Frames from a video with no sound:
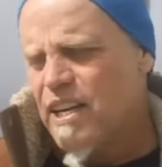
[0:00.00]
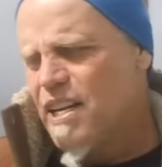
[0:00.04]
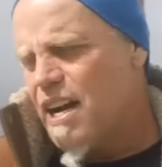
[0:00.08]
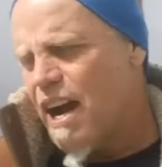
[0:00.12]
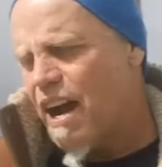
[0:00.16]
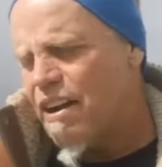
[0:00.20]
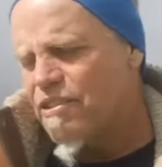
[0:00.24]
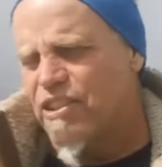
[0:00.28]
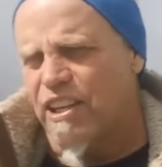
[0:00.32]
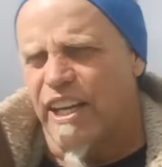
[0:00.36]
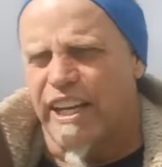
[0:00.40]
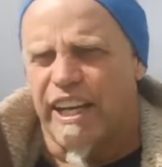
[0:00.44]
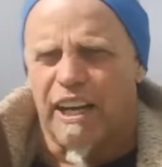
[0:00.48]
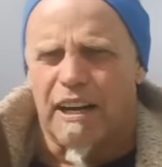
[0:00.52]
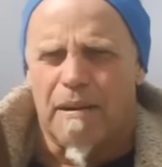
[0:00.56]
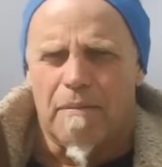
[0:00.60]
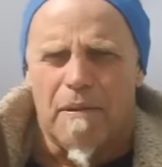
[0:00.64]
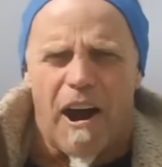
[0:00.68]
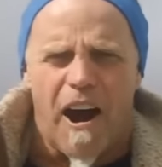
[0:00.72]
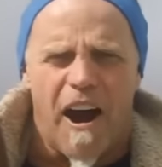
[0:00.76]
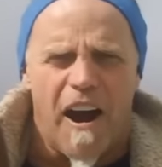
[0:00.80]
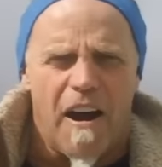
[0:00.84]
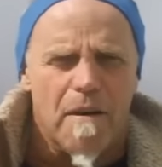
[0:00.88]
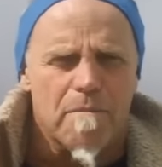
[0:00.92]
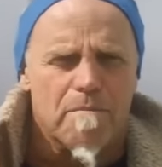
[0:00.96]
I was leaking to
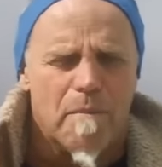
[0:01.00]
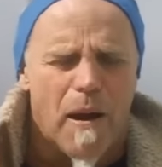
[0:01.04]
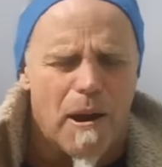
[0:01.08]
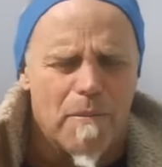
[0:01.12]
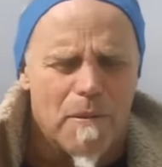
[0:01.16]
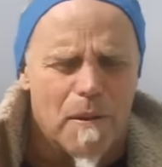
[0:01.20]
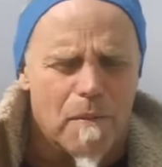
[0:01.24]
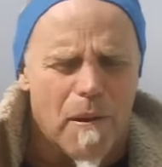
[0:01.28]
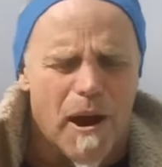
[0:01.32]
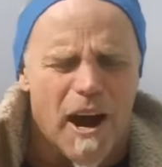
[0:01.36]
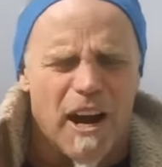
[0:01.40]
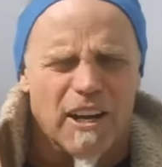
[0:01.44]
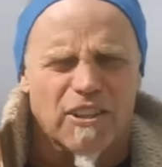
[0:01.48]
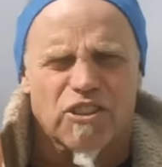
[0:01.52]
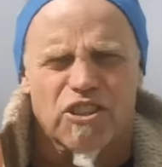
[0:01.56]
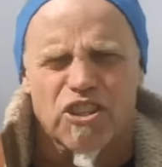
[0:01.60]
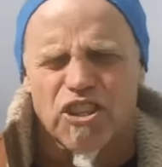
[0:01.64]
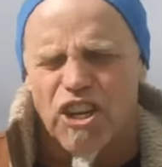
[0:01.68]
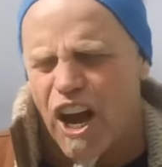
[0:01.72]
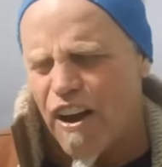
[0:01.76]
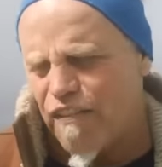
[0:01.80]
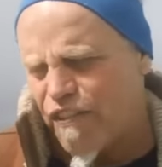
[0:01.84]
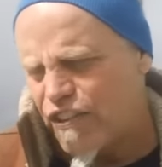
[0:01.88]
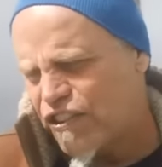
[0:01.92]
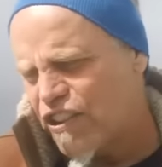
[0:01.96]
Barbara Boxer's
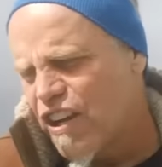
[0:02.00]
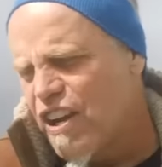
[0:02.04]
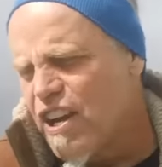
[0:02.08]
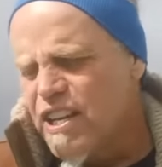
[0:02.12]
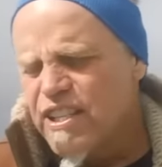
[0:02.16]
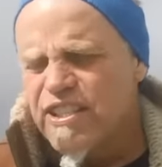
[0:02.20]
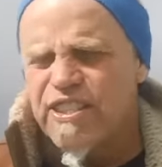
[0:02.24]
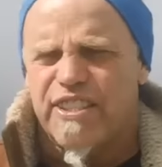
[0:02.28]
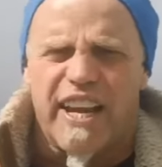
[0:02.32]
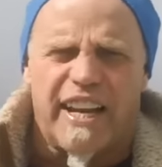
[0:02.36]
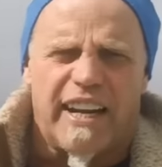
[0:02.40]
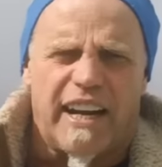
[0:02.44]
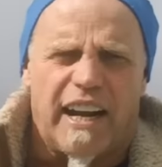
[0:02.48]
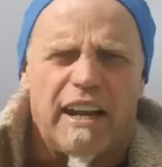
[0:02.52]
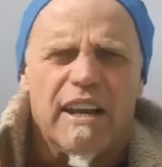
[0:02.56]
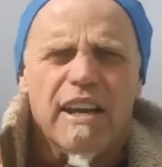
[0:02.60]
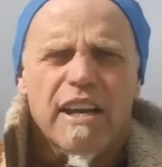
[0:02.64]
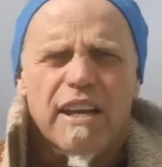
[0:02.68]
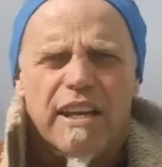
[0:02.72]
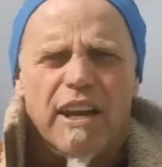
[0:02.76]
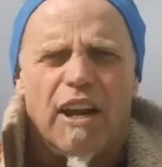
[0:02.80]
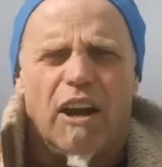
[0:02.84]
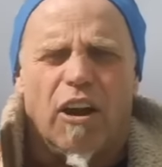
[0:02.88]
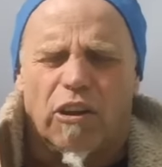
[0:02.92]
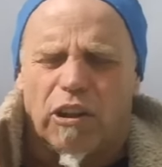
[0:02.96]
office, Senate,
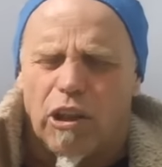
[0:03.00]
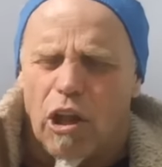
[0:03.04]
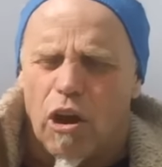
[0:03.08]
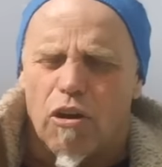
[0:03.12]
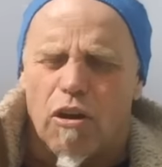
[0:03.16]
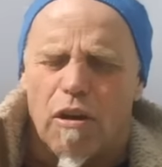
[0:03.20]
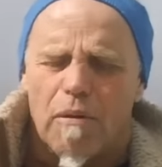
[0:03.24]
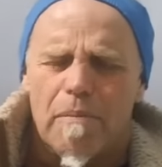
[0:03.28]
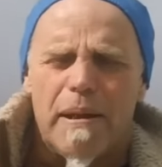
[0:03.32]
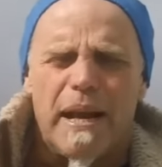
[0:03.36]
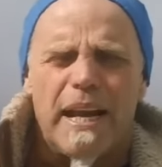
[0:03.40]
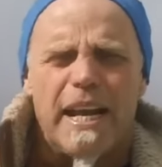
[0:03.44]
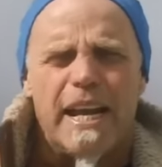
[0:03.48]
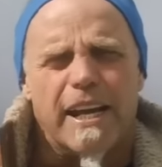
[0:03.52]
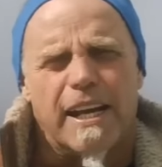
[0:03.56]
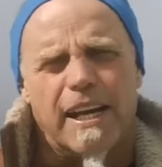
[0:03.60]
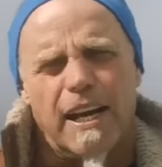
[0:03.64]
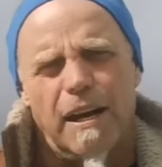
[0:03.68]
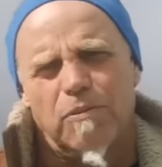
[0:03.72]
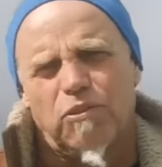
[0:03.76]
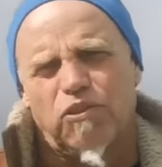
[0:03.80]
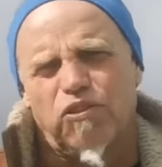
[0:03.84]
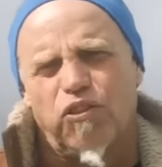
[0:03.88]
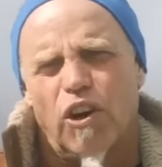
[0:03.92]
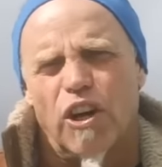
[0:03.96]
you know, local media
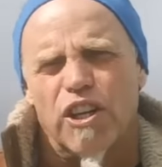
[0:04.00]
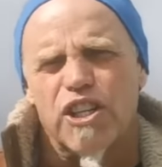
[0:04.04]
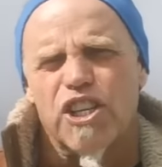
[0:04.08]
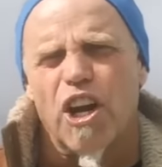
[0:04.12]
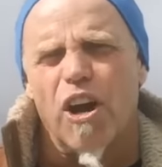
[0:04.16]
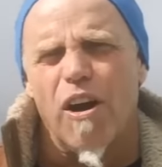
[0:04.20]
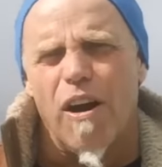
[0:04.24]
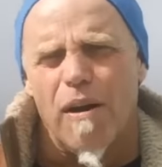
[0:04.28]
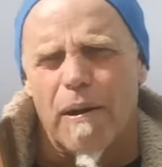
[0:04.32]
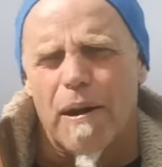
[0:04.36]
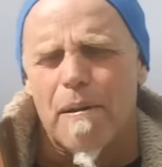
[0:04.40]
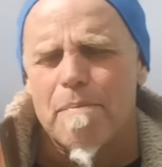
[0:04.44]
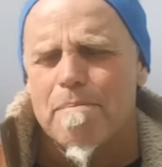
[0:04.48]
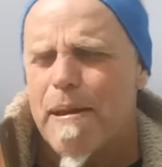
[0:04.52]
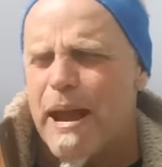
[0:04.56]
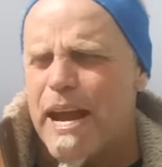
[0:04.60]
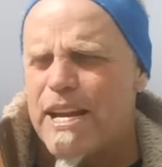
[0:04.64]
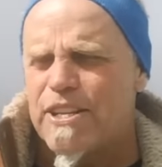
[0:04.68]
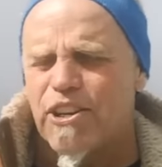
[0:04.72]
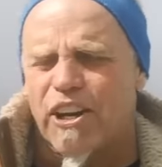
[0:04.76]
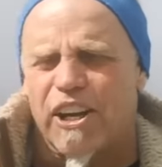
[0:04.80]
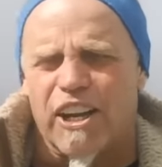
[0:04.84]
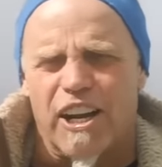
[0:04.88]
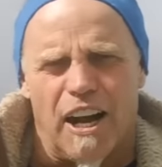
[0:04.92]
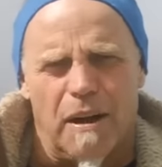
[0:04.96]
comes forward. Do you know what a
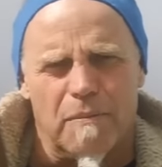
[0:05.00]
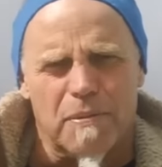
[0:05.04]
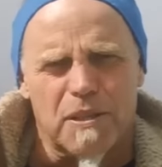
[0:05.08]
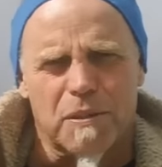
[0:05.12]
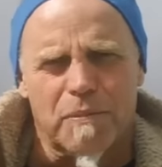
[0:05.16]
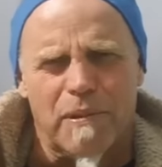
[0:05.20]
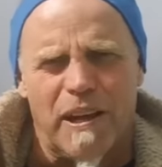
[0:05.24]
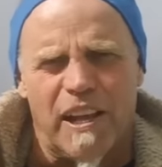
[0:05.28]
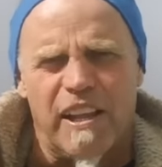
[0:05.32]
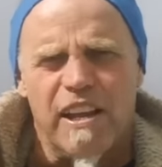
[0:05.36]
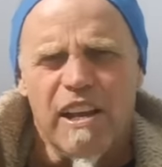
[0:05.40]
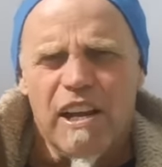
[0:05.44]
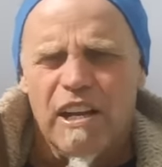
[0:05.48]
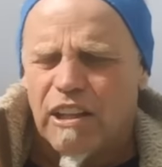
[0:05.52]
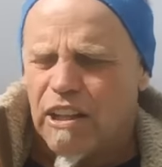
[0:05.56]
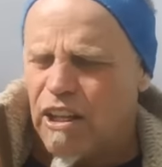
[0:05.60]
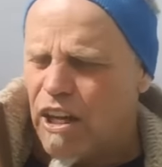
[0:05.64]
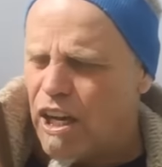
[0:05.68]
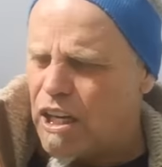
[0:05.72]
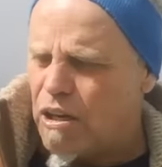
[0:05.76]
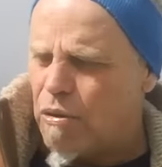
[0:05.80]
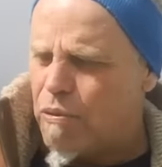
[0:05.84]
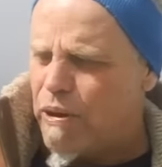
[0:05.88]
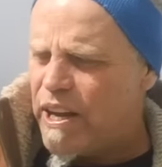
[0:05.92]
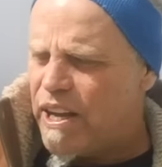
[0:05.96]
major accomplishment?
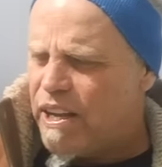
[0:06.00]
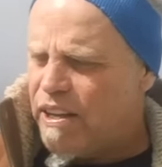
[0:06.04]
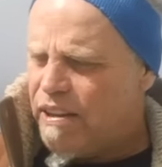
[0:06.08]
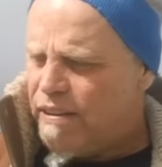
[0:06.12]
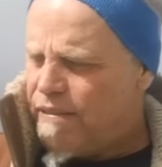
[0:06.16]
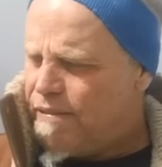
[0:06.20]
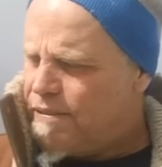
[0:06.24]
Look, we...